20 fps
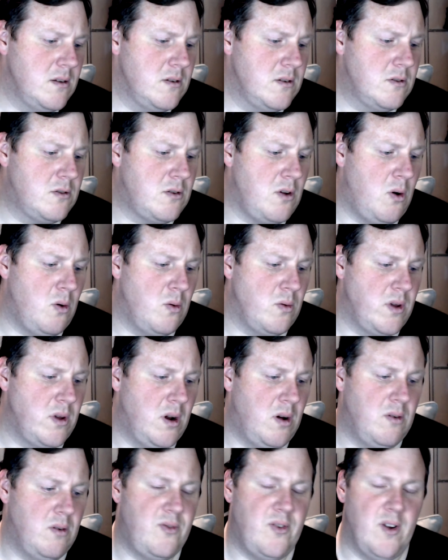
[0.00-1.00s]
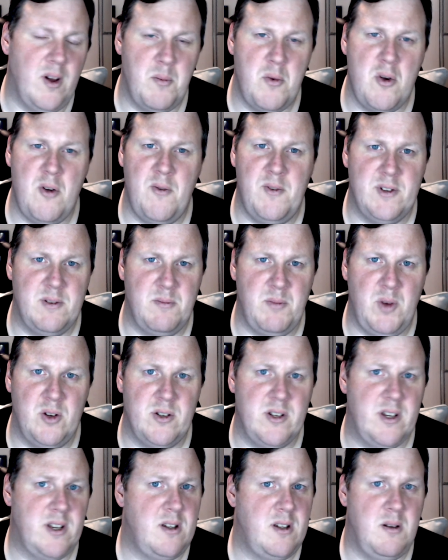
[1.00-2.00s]
So, you know, for movies and
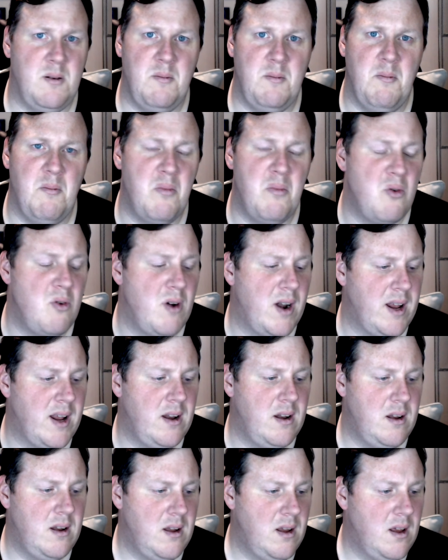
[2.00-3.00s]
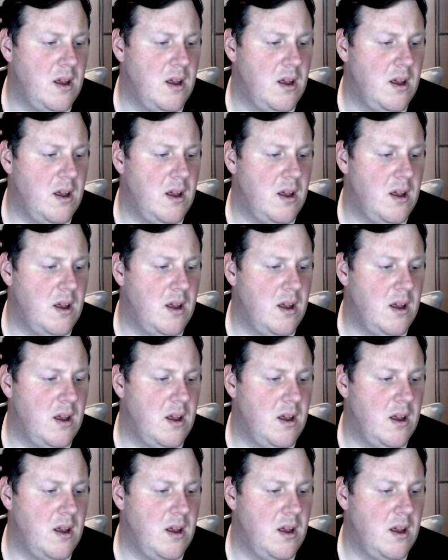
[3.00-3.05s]
music, brilliant.